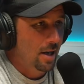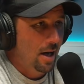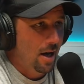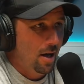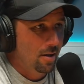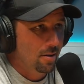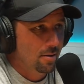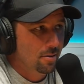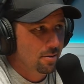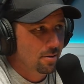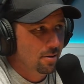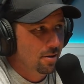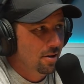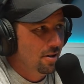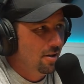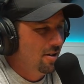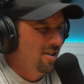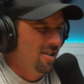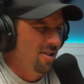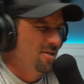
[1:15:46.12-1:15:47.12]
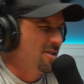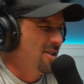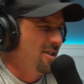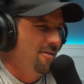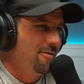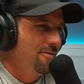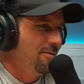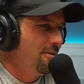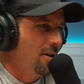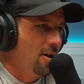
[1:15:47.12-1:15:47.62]
that. And I was like,
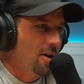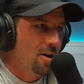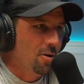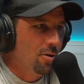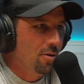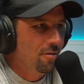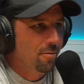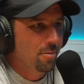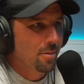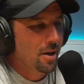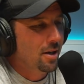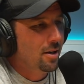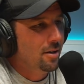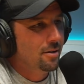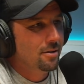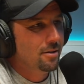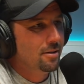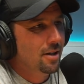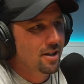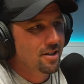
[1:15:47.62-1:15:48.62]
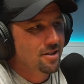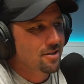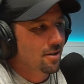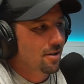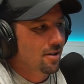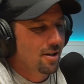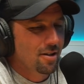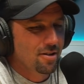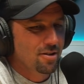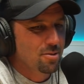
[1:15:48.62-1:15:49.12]
Fuck off, mate.
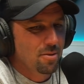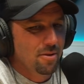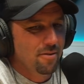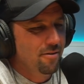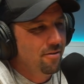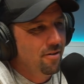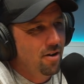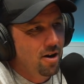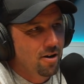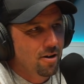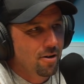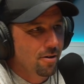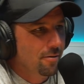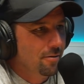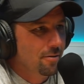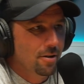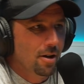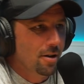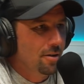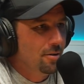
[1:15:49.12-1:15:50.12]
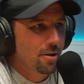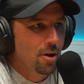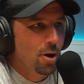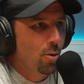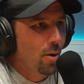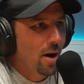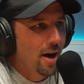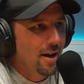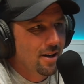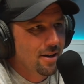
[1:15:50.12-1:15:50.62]
Instantly, yeah. I just went, Fuck off. No, no
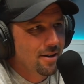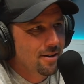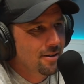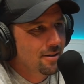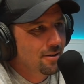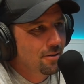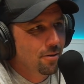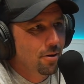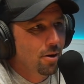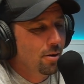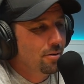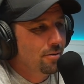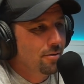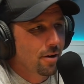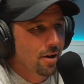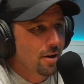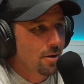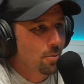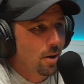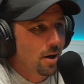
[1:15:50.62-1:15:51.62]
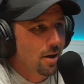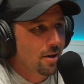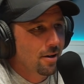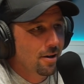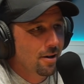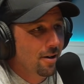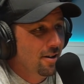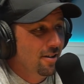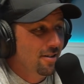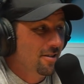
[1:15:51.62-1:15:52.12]
way. Yeah. No fucking way.
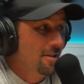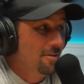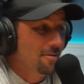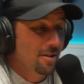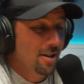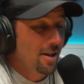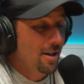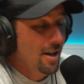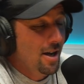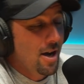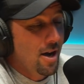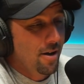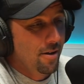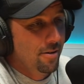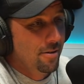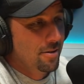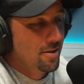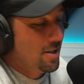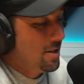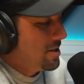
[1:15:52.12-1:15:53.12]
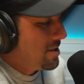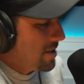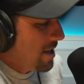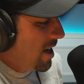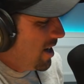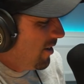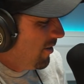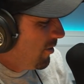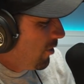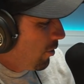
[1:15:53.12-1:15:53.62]
And th- th- yeah, since
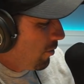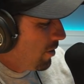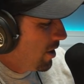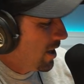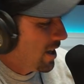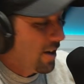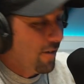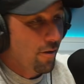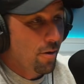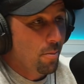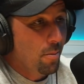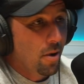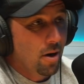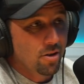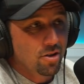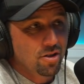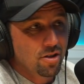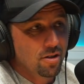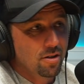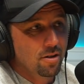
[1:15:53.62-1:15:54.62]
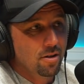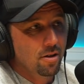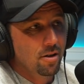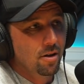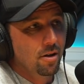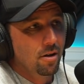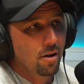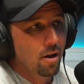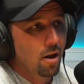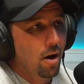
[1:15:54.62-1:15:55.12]
then, I've not really given it much
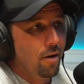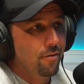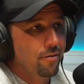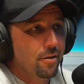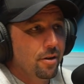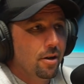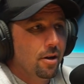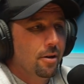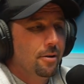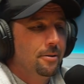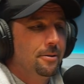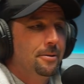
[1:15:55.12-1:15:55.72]
no. love, you know?